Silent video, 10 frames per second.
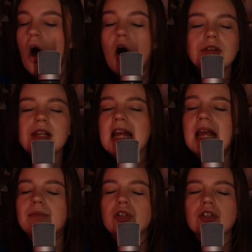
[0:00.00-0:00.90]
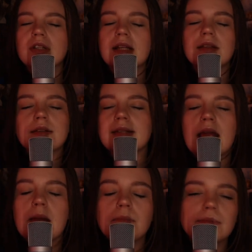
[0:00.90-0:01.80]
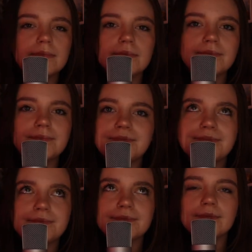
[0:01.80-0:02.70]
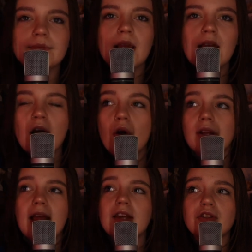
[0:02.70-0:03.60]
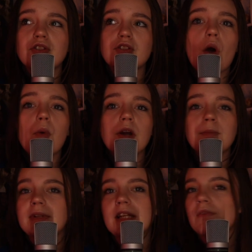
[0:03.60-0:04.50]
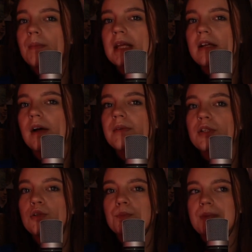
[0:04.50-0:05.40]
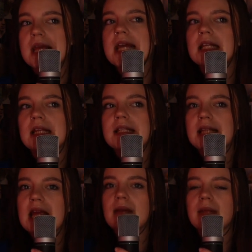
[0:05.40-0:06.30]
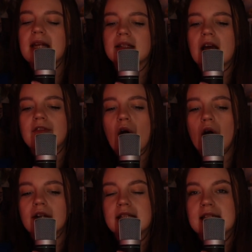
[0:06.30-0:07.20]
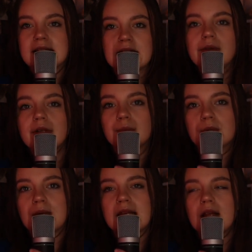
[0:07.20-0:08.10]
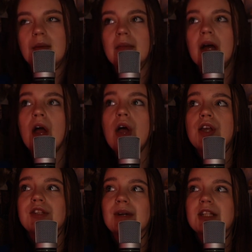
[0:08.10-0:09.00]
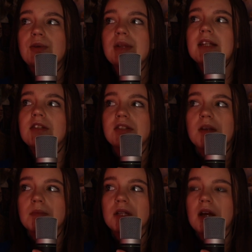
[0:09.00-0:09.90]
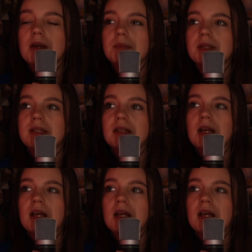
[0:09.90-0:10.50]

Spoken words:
all the names are just like the same, or like so unbelievably close to being the same that it's kind of hard to distinguish between them. So I do like to sometimes